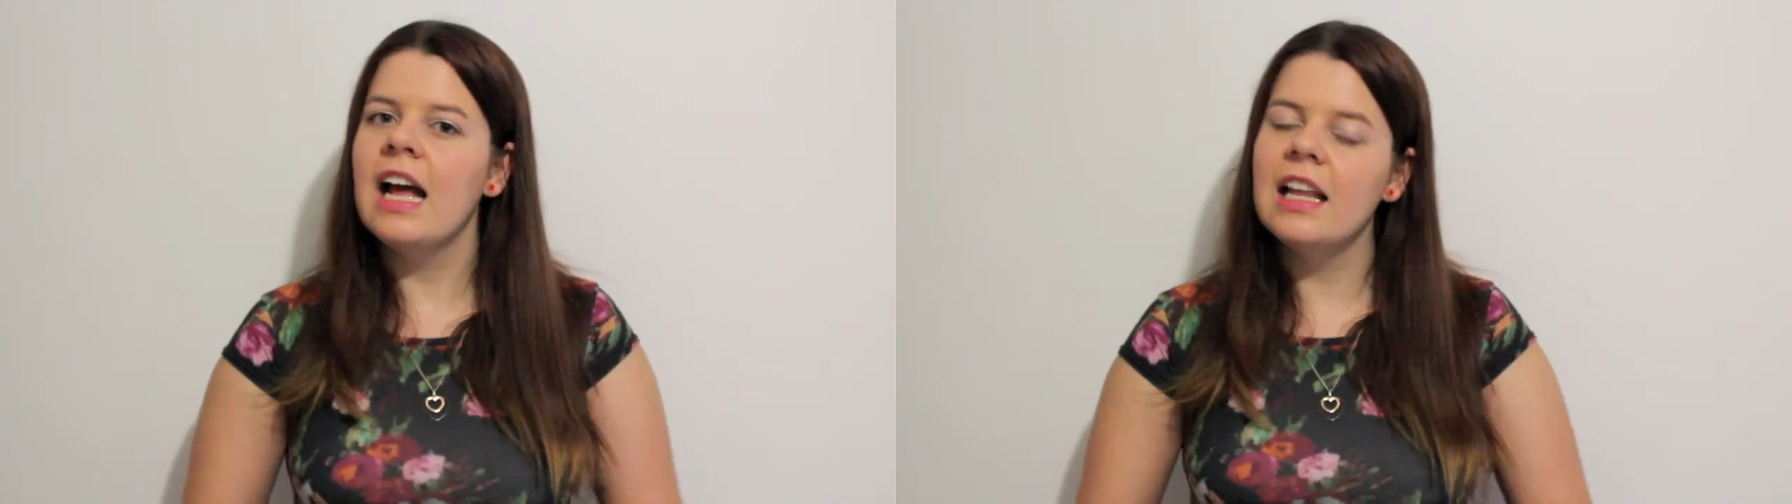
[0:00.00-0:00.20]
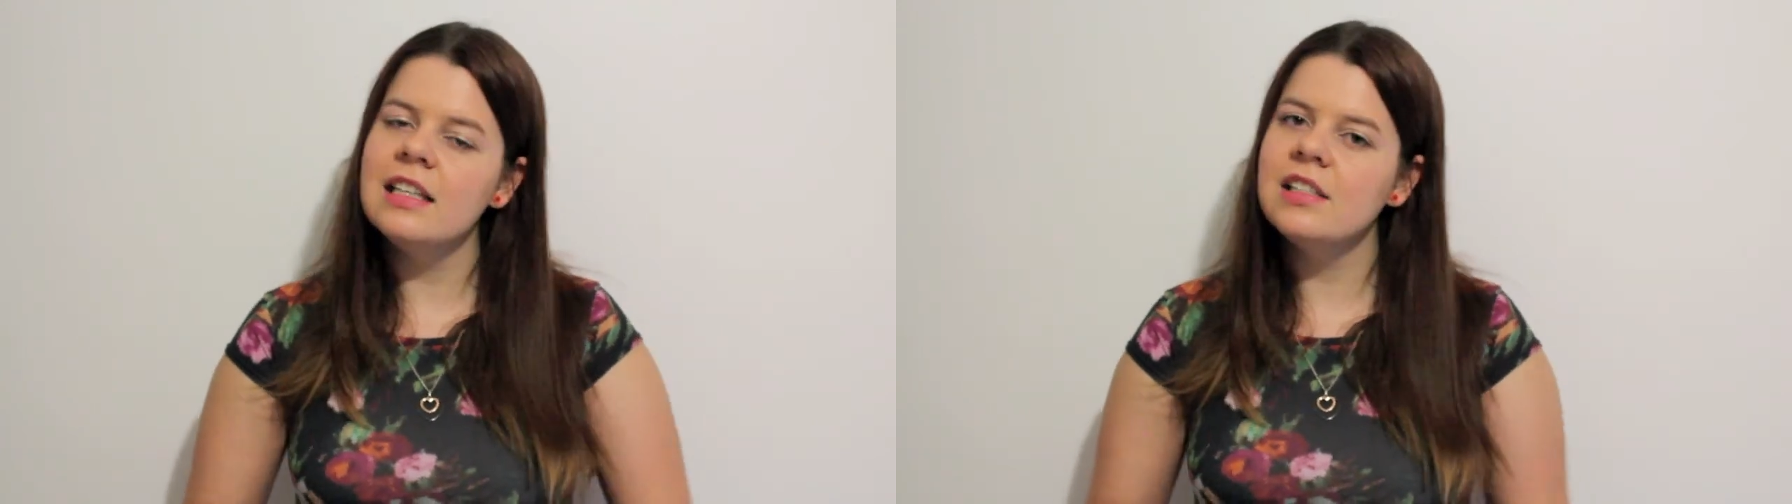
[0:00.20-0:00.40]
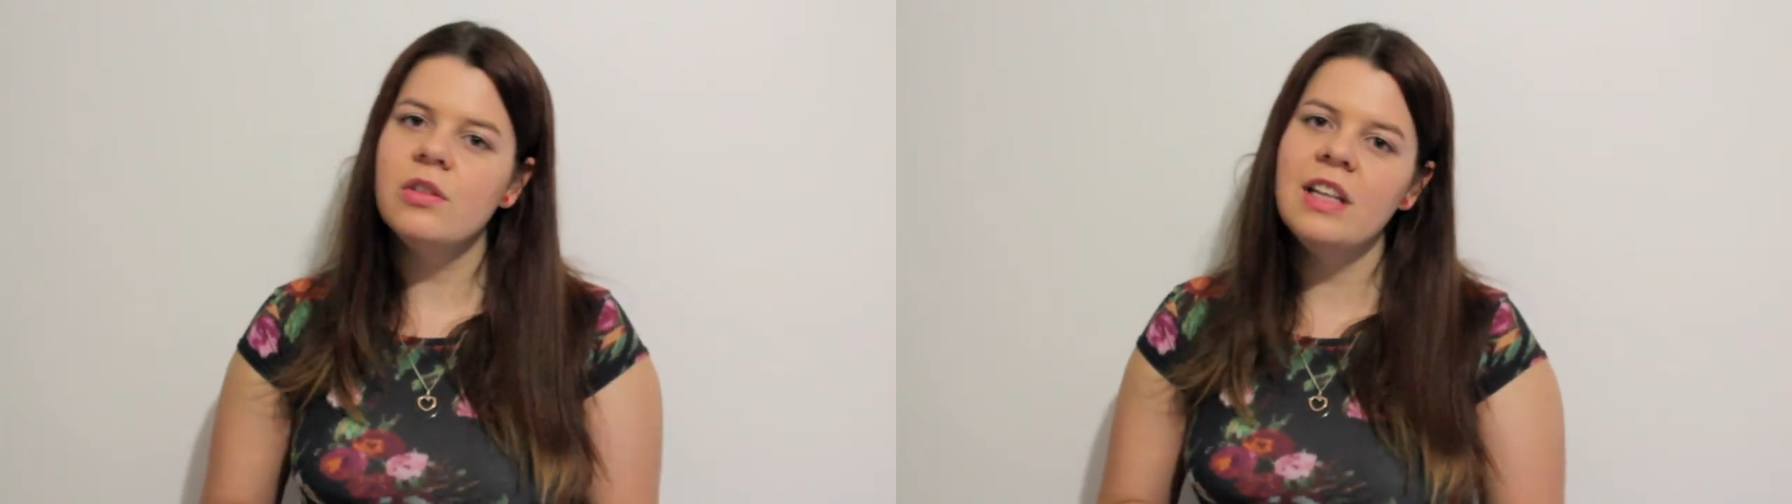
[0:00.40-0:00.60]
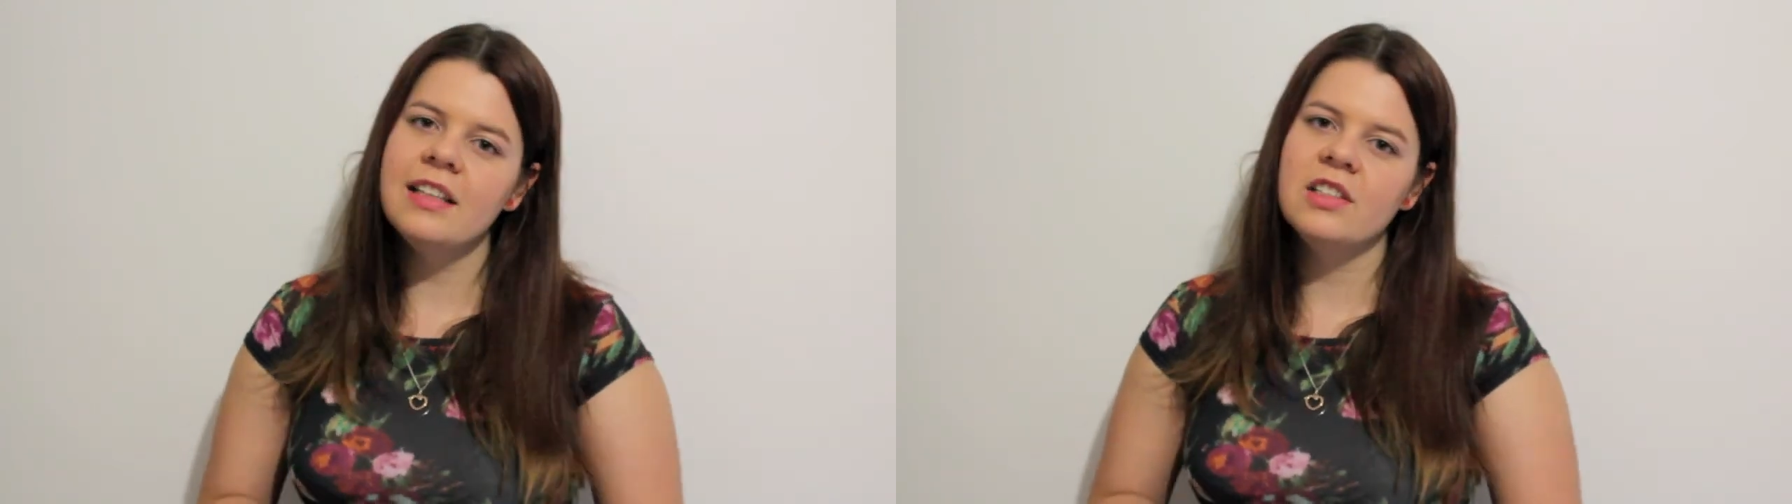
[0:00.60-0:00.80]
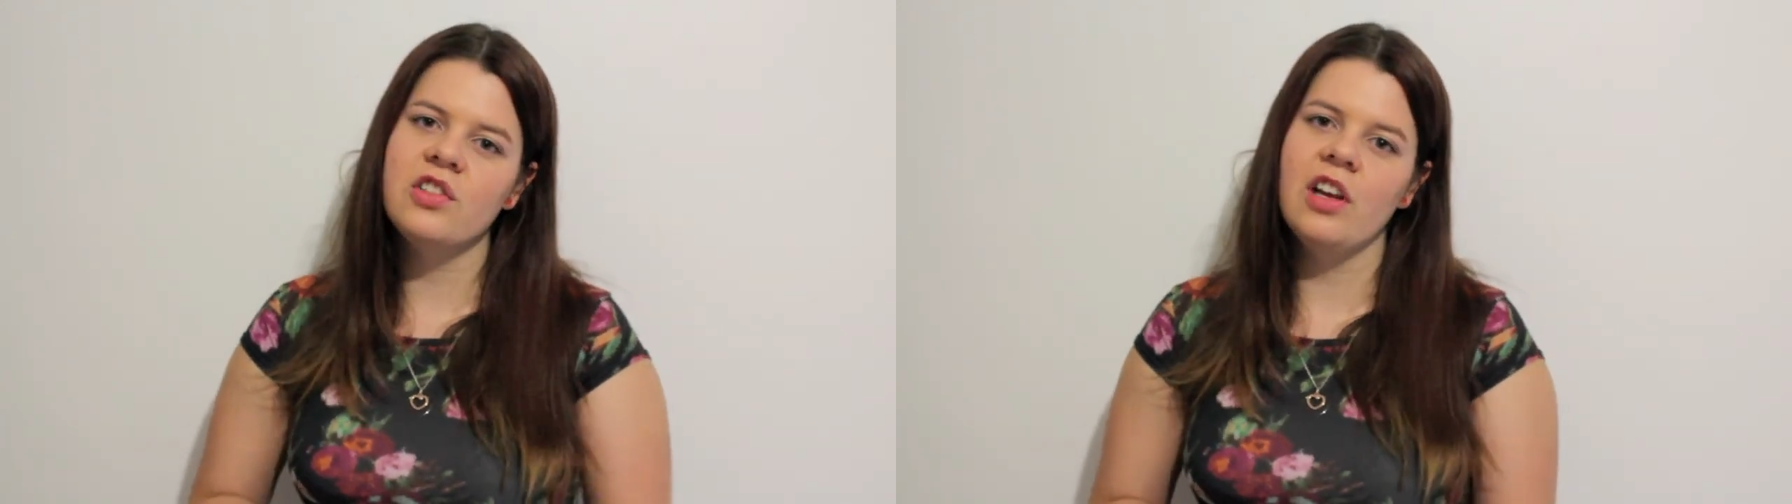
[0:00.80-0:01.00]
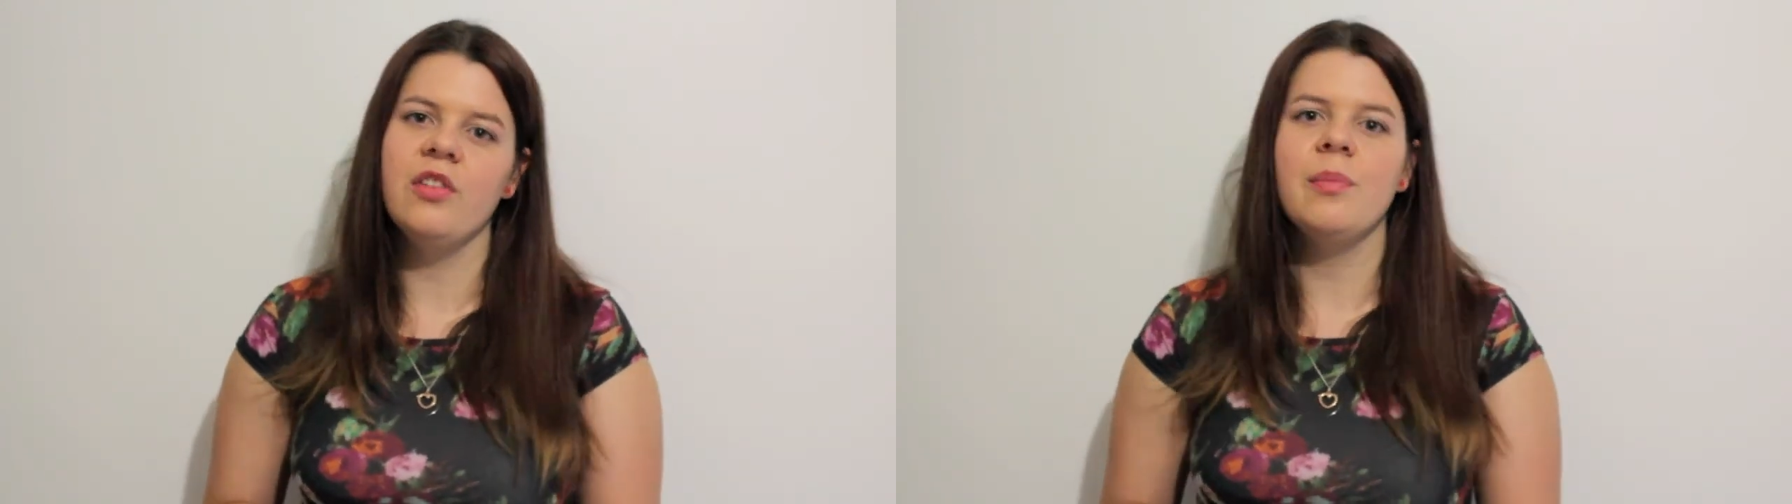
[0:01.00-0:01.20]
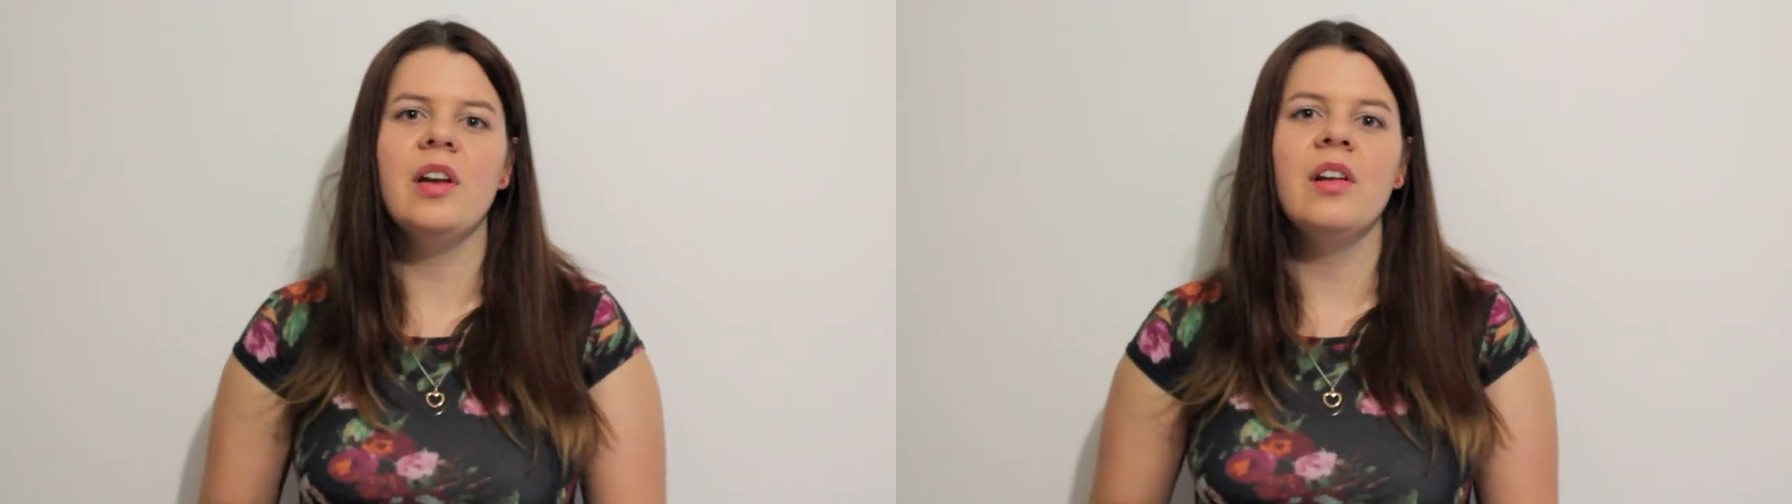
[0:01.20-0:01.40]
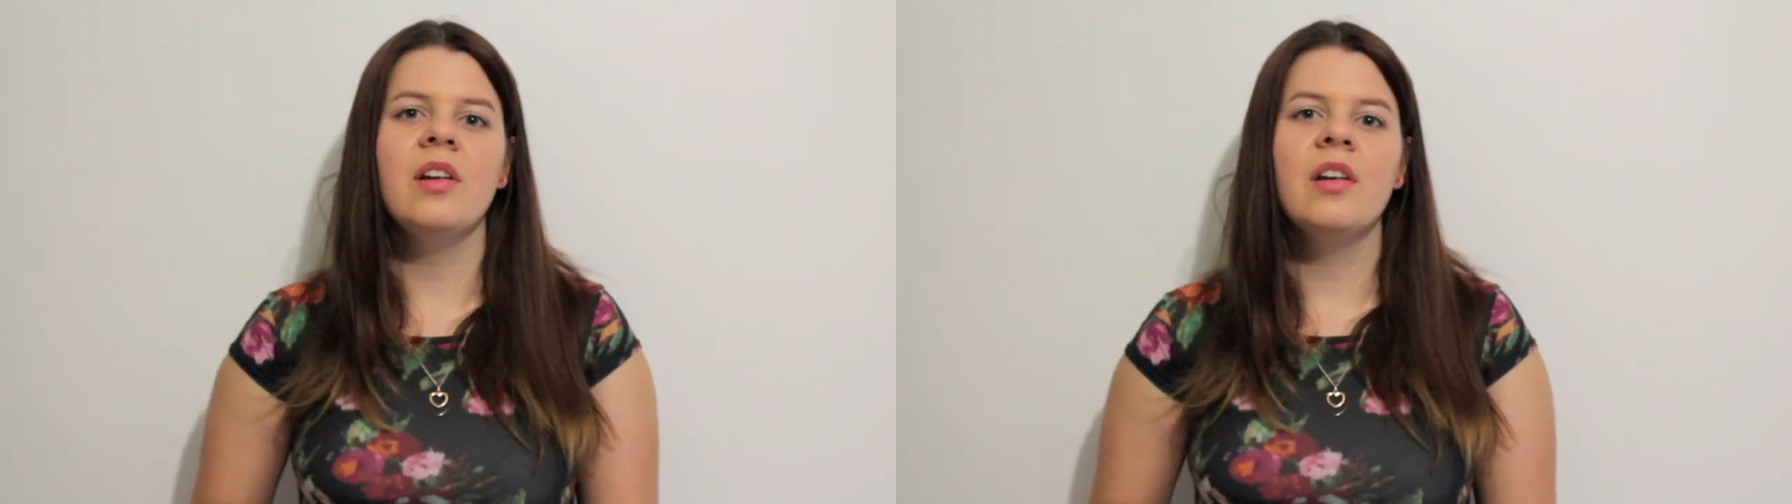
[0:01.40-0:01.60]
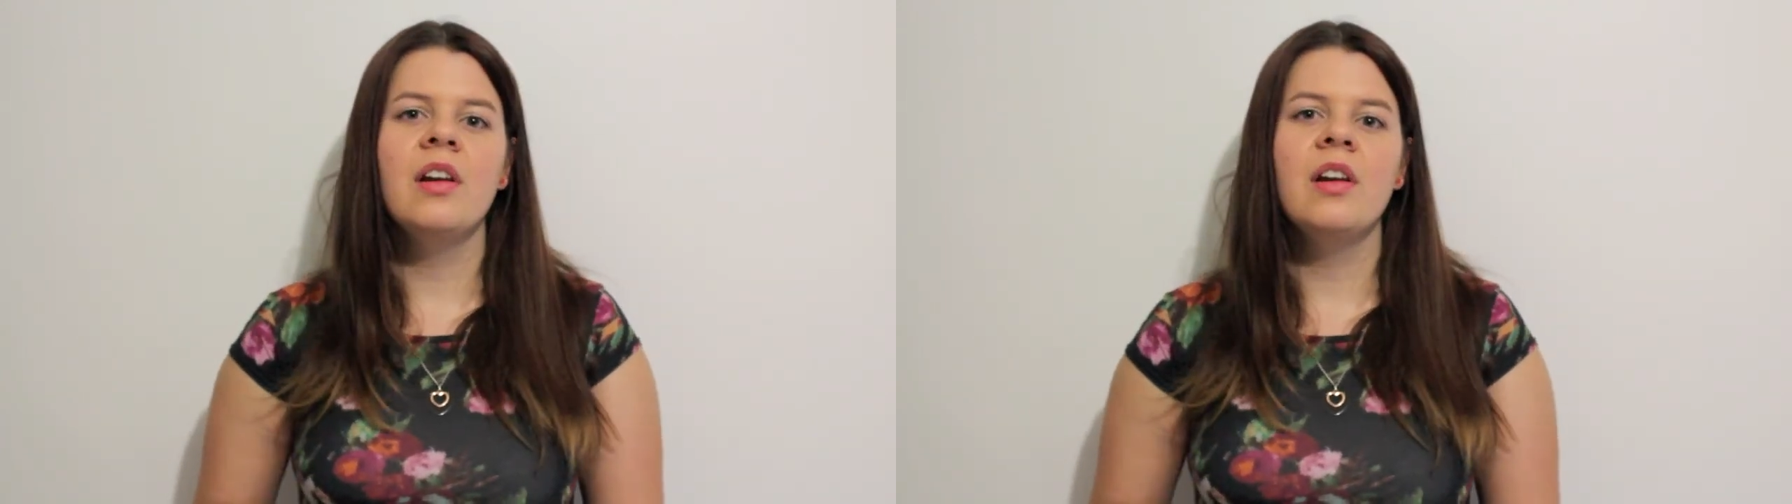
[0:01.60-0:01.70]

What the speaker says: a little less judgment.